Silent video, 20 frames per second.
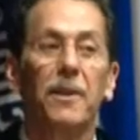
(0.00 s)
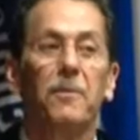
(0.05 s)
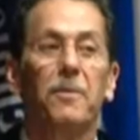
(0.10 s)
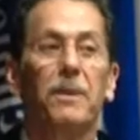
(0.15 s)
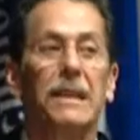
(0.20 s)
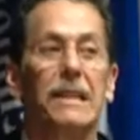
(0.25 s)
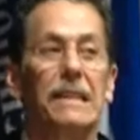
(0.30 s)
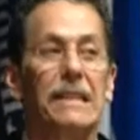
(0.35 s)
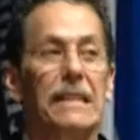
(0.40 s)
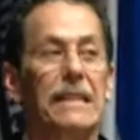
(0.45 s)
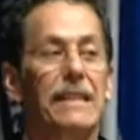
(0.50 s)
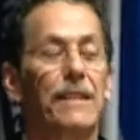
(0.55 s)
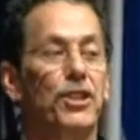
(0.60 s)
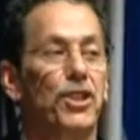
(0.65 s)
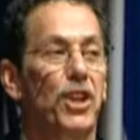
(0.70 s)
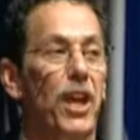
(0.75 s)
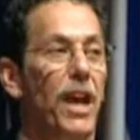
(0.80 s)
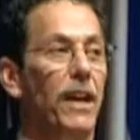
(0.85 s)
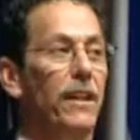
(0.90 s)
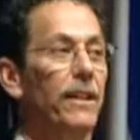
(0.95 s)
But this is the
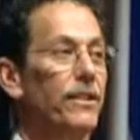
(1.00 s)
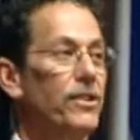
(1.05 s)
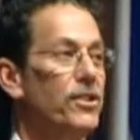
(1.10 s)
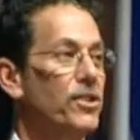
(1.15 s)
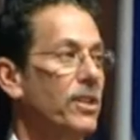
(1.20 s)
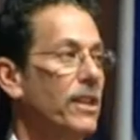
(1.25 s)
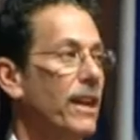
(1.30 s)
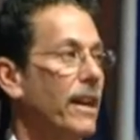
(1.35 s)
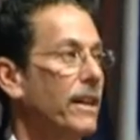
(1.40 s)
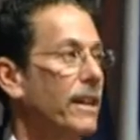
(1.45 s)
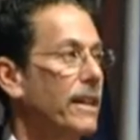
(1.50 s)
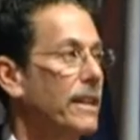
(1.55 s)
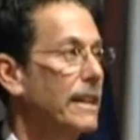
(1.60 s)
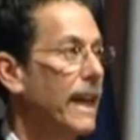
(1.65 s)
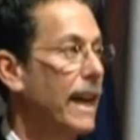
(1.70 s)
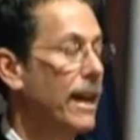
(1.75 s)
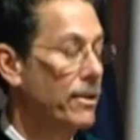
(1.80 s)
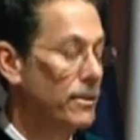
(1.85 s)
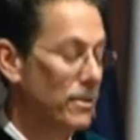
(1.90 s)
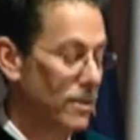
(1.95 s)
challenge that I lay
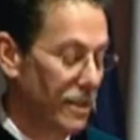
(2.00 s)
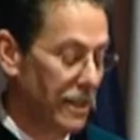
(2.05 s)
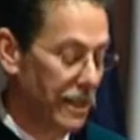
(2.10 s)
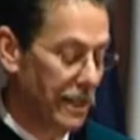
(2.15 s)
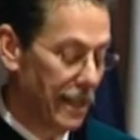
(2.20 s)
down